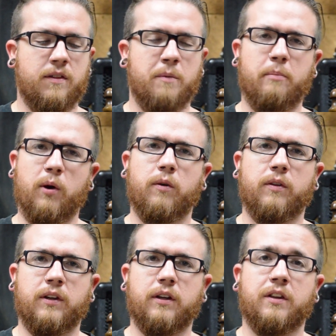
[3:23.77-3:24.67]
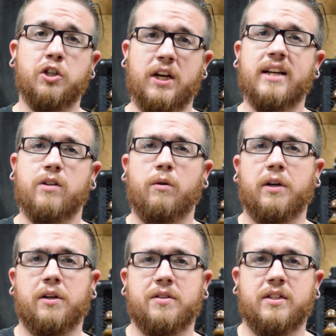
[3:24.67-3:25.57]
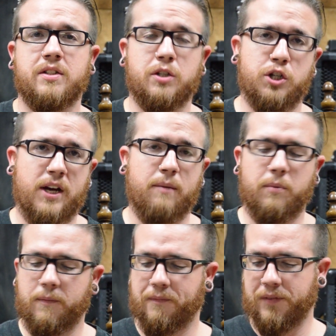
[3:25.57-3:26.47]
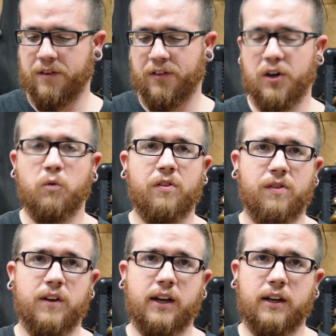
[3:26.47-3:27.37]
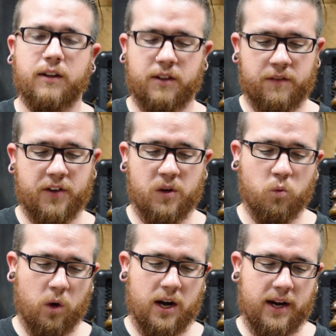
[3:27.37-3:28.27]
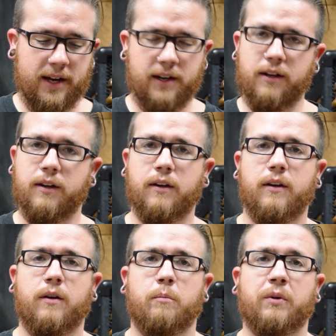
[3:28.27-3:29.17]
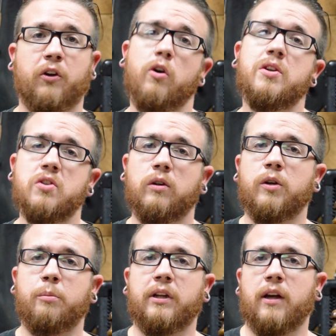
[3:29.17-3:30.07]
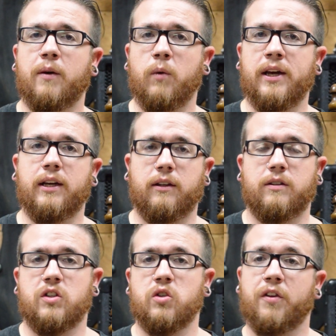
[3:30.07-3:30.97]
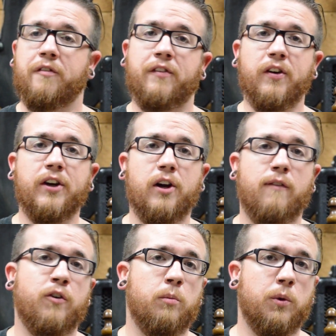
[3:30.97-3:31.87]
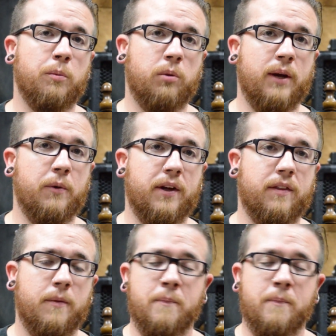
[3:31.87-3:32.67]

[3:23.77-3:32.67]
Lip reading: the Jazz RLs, is the shape. They're very thick, they're very wide, but they're also a little bit lightweight, so they're very comfortable to play with.